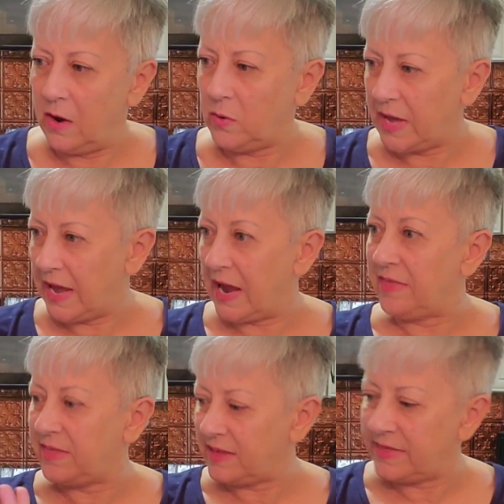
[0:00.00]
Okay,
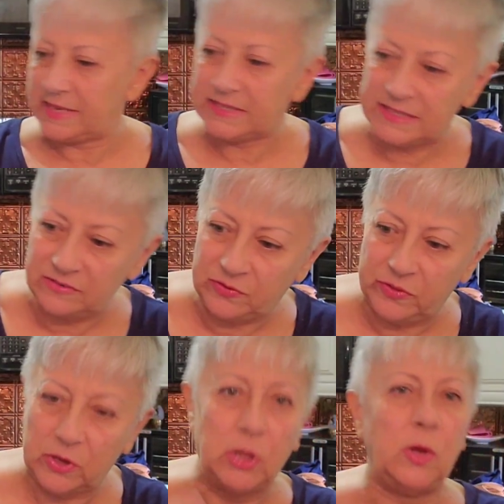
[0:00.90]
I think that's it for
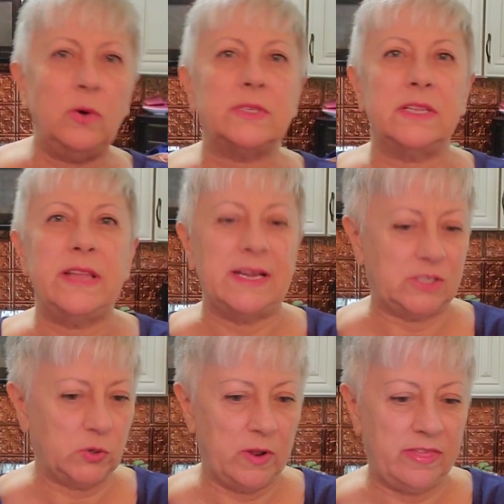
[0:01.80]
the clothes and that
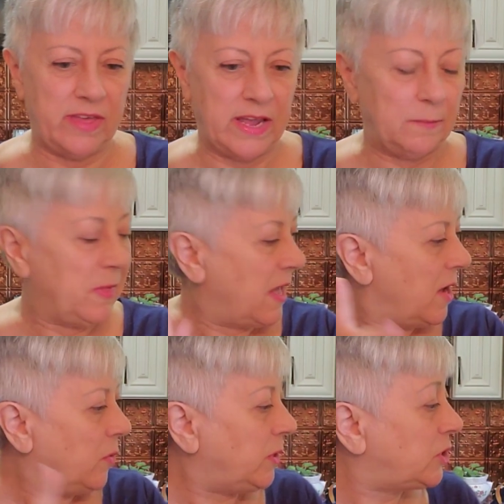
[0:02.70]
sort of thing.
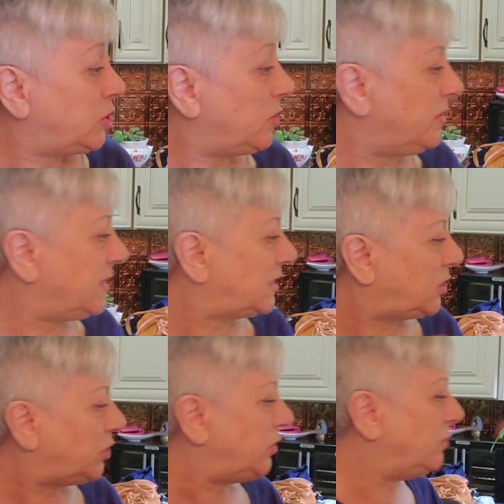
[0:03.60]
I want to show this
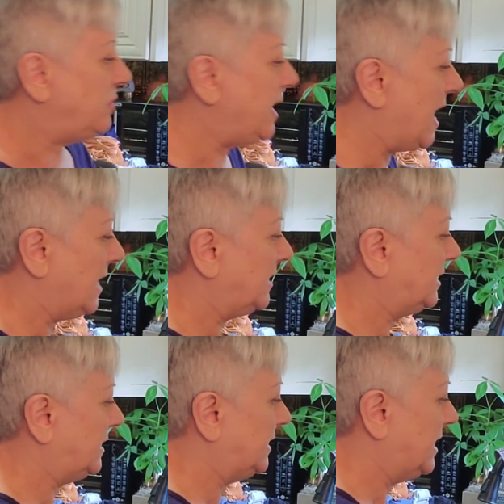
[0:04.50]
to you
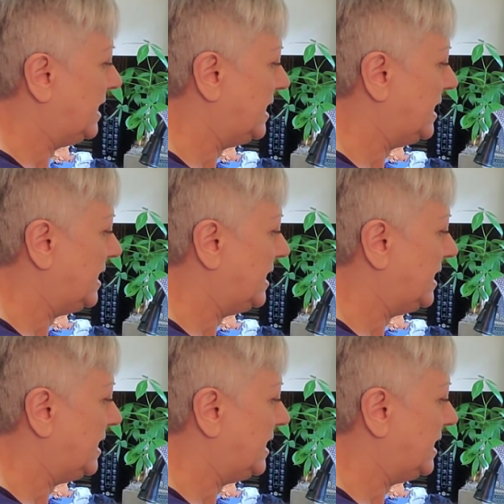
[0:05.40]
next.